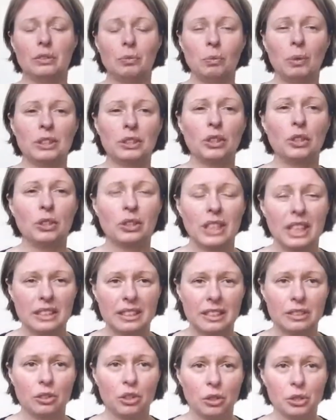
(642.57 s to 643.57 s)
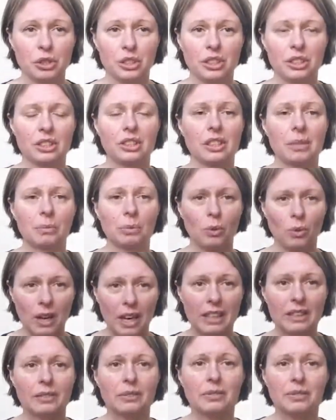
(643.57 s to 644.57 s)
when you look at the doshas, I'm
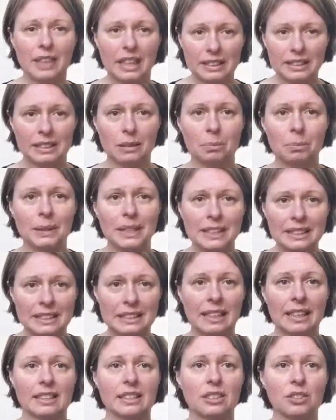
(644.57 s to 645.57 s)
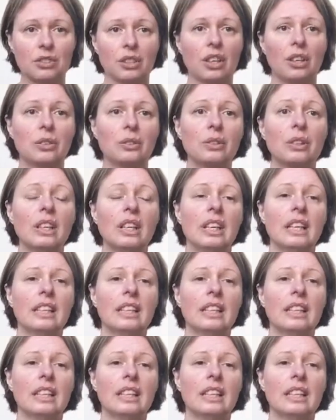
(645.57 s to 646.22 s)
quite vata pitta, so